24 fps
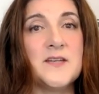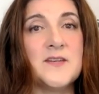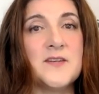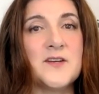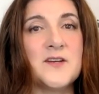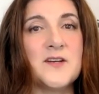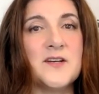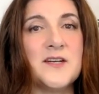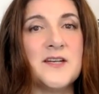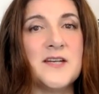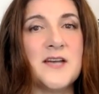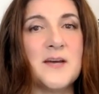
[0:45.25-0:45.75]
The
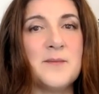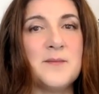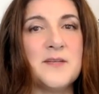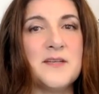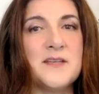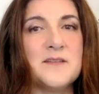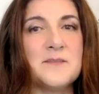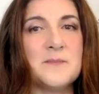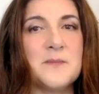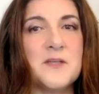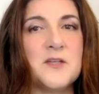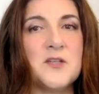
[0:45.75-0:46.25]
Good
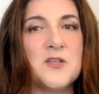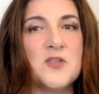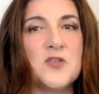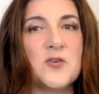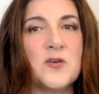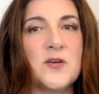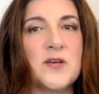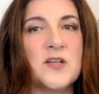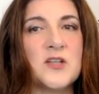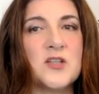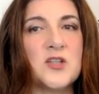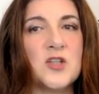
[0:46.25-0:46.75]
Adoptee has been
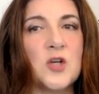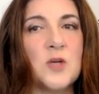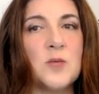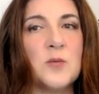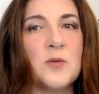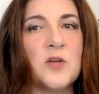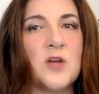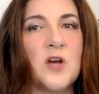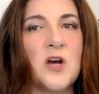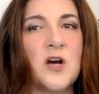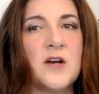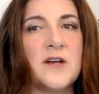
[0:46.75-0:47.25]
enjoying a
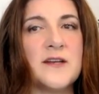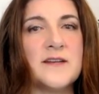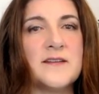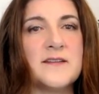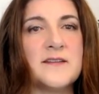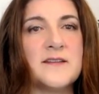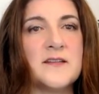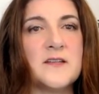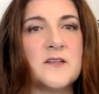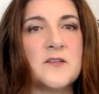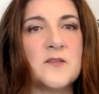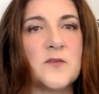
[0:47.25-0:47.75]
global
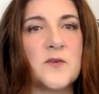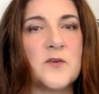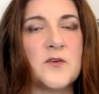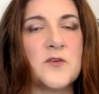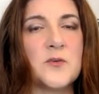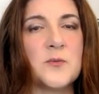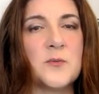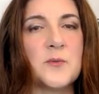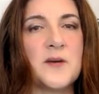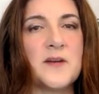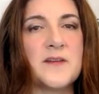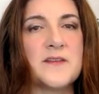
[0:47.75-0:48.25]
audience in its
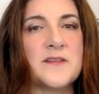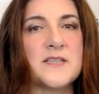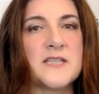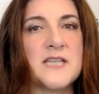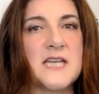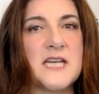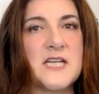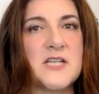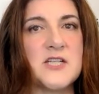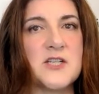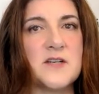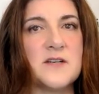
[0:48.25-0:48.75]
virtual
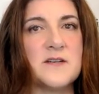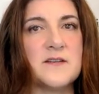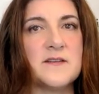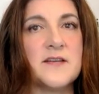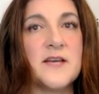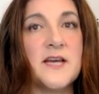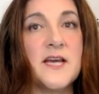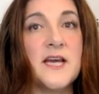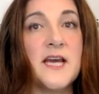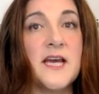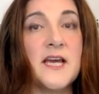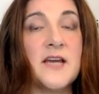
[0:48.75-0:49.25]
presentations,
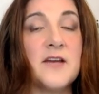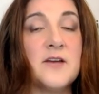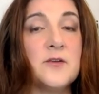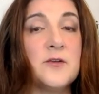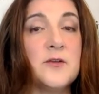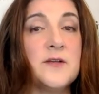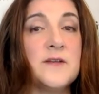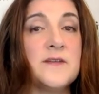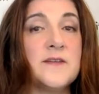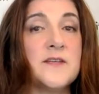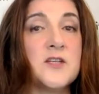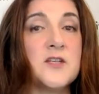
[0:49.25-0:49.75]

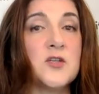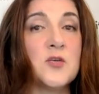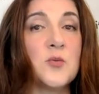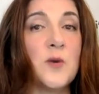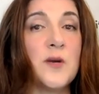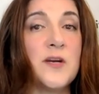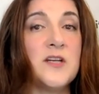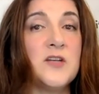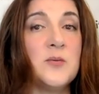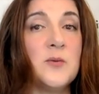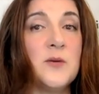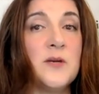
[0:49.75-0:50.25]
including the
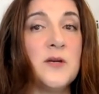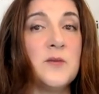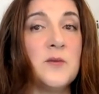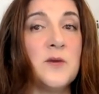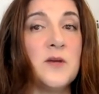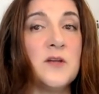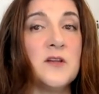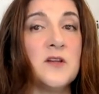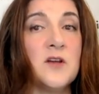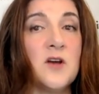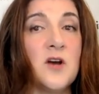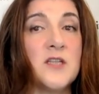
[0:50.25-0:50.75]

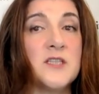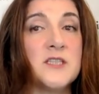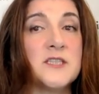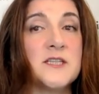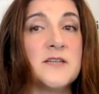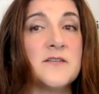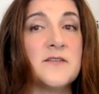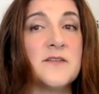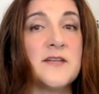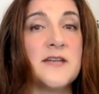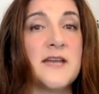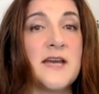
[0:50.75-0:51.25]
2021 launch
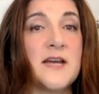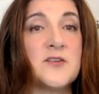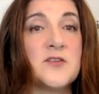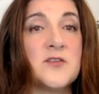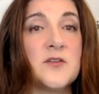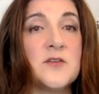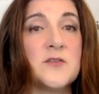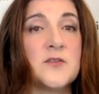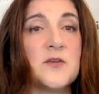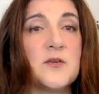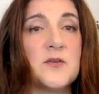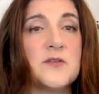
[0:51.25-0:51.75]
of the
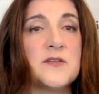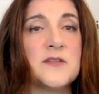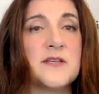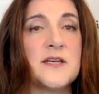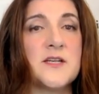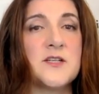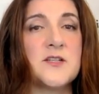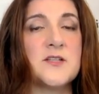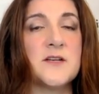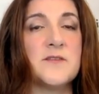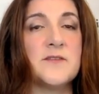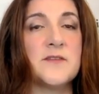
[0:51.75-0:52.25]
National
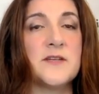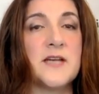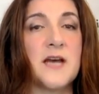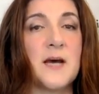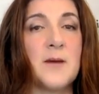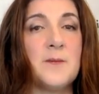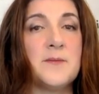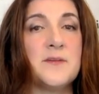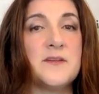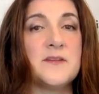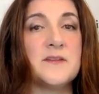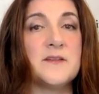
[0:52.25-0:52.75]
Association of
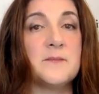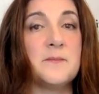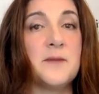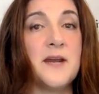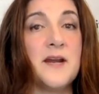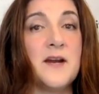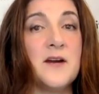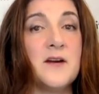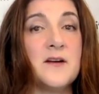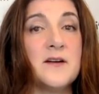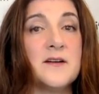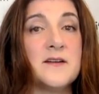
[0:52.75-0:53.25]
Adoptees and
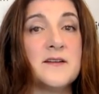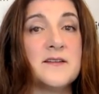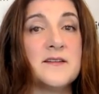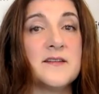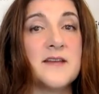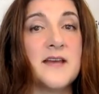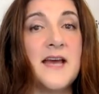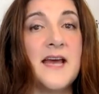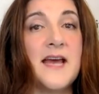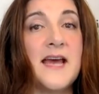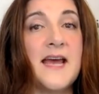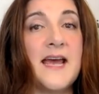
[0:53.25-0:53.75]
Parents
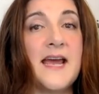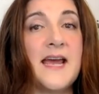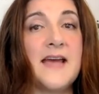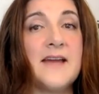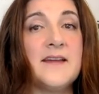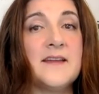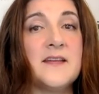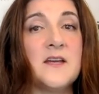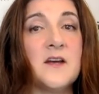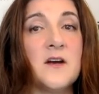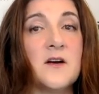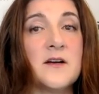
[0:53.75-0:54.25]

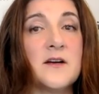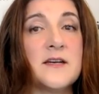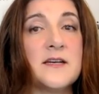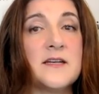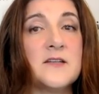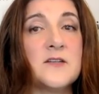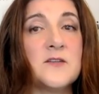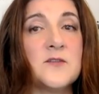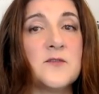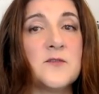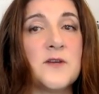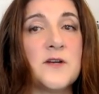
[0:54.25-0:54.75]
and the Our
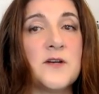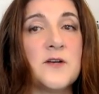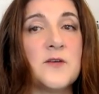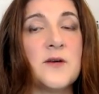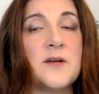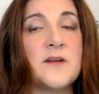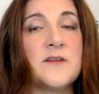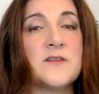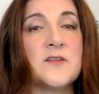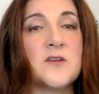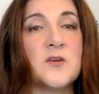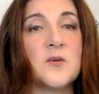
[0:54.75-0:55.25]
Kids
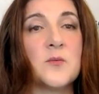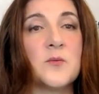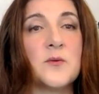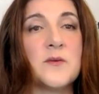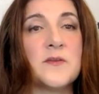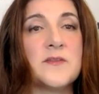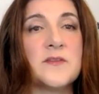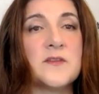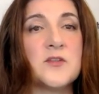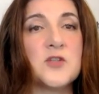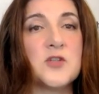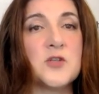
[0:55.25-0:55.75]
fundraiser
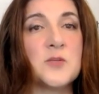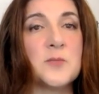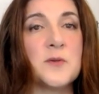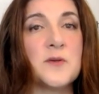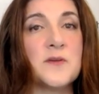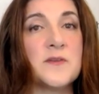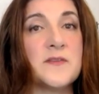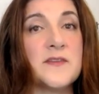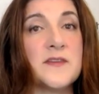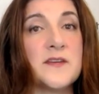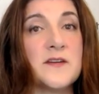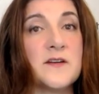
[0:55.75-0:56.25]
with the
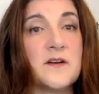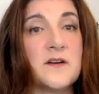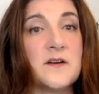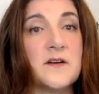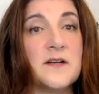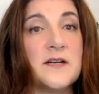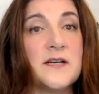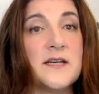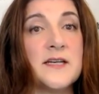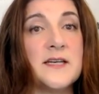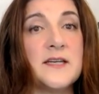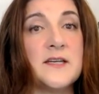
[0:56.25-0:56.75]
Shubert
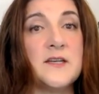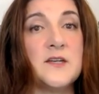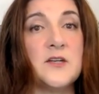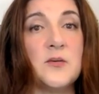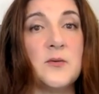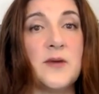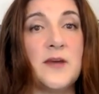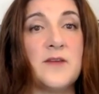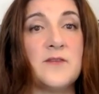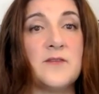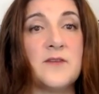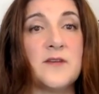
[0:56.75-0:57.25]
Theater in
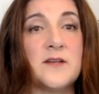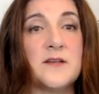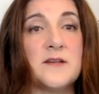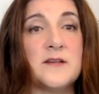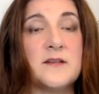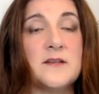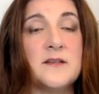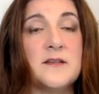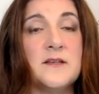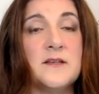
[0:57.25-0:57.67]
New Haven.